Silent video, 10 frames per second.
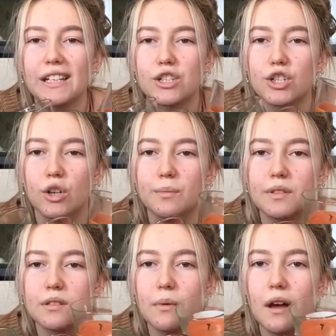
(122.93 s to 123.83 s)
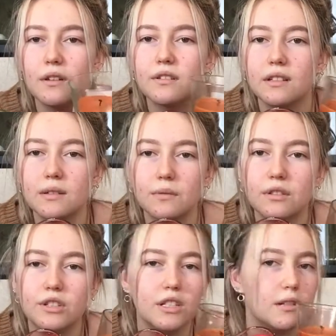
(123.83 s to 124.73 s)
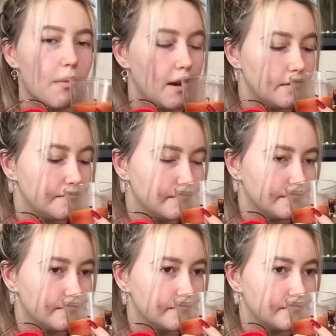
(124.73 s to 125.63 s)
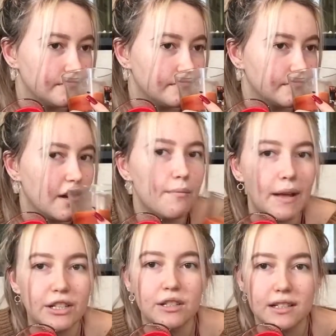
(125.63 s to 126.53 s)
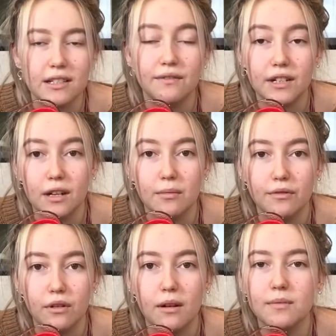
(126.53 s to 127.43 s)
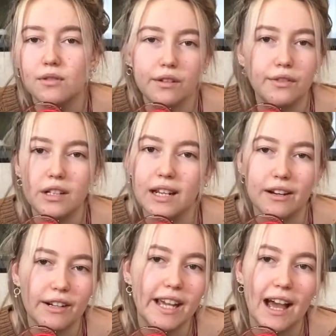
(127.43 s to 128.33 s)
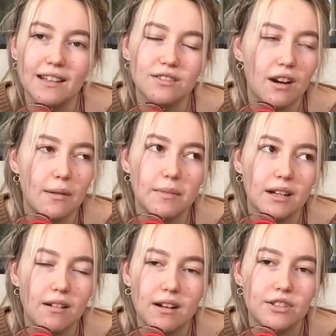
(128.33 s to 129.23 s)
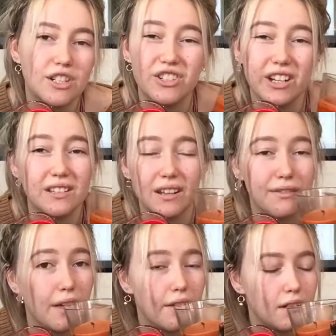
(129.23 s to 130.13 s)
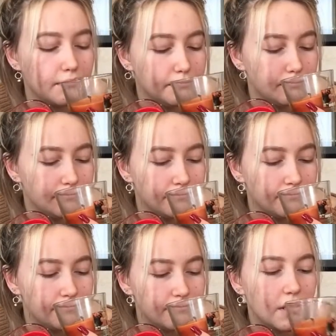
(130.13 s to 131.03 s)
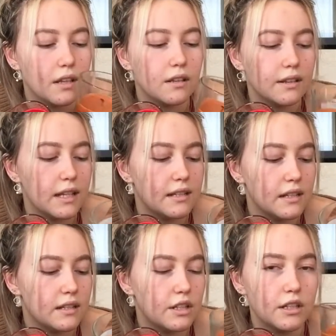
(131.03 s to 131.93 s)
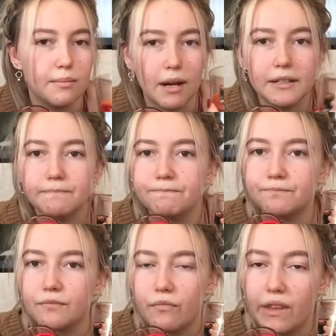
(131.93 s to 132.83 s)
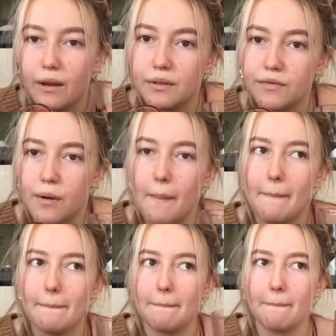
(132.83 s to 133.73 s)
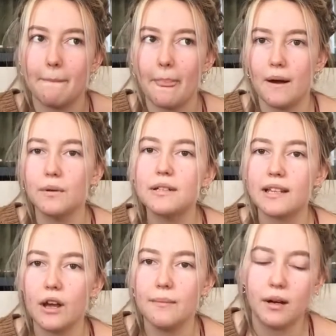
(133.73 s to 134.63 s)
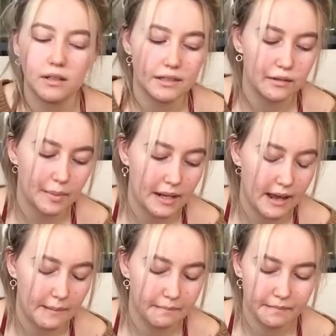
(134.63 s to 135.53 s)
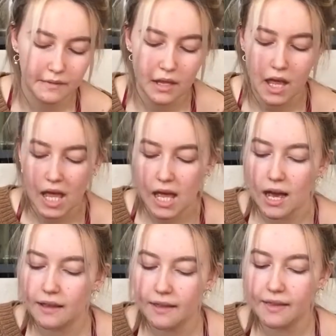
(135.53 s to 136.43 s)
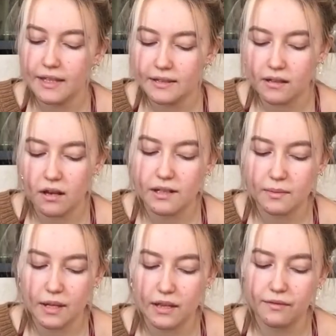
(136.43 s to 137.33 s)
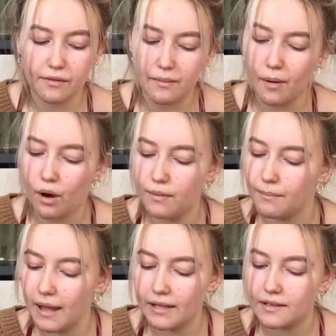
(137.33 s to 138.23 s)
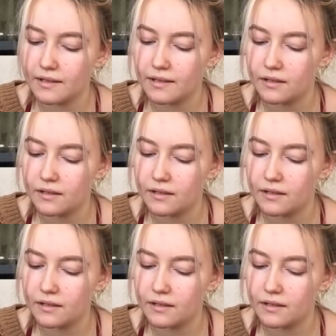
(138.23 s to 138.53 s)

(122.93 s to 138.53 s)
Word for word: shops as well. So this one's gingerbread. I mentioned this in a video before. I'm sorry if you can hear a cat scrambling around. She's chasing a feather. This is gingerbread. It was from, I want to say Home Bargains or B&M. And then these guys were either from Home Base,